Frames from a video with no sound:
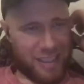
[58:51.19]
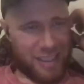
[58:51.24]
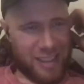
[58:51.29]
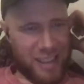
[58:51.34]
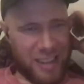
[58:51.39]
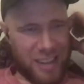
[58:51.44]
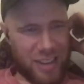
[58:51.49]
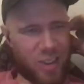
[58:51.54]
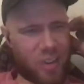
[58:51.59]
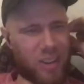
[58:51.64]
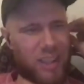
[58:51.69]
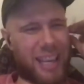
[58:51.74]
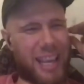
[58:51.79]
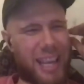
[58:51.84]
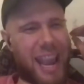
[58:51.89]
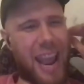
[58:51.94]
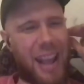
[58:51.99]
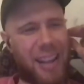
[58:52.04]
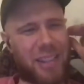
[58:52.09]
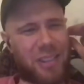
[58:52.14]
Not
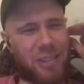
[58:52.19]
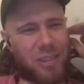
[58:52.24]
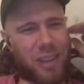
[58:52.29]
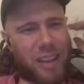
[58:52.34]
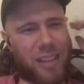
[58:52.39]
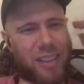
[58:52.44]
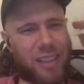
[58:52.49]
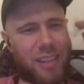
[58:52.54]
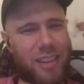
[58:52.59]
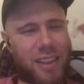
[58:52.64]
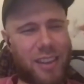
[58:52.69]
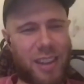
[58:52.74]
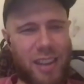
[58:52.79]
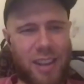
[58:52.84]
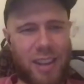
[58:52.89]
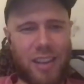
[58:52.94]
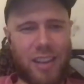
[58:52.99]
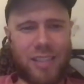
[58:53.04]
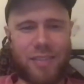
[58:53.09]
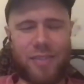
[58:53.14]
cancel. I think
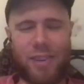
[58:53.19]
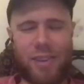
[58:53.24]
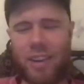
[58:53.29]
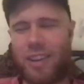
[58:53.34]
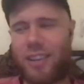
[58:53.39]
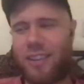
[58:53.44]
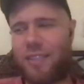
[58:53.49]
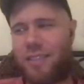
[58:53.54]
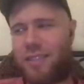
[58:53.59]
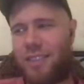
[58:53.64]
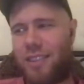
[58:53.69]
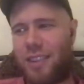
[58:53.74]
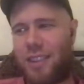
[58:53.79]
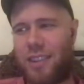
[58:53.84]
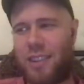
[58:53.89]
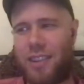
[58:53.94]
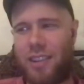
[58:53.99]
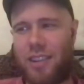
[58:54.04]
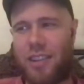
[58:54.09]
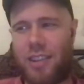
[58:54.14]
fuck.
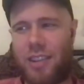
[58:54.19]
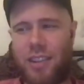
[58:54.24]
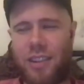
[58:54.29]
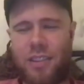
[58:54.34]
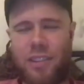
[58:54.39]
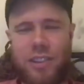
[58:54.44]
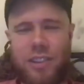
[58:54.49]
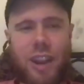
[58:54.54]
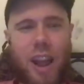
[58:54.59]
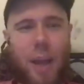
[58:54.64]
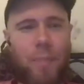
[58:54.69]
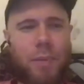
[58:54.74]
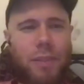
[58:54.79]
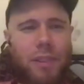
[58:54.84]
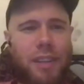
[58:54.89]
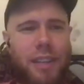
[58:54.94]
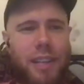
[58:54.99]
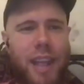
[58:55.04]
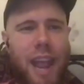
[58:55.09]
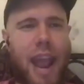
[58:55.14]
Let's stop with the
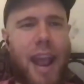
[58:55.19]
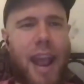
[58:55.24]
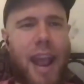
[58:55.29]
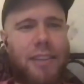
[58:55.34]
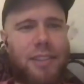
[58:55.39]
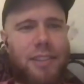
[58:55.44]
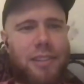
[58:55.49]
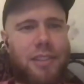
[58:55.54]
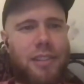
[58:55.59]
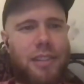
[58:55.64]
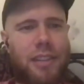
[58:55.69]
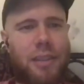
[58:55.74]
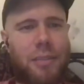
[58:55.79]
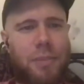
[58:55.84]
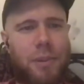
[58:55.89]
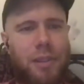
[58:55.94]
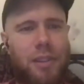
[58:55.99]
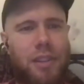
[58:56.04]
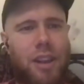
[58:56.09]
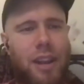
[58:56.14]
canceling, but
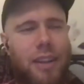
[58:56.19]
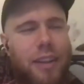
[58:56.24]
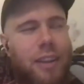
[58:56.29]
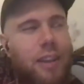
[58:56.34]
like,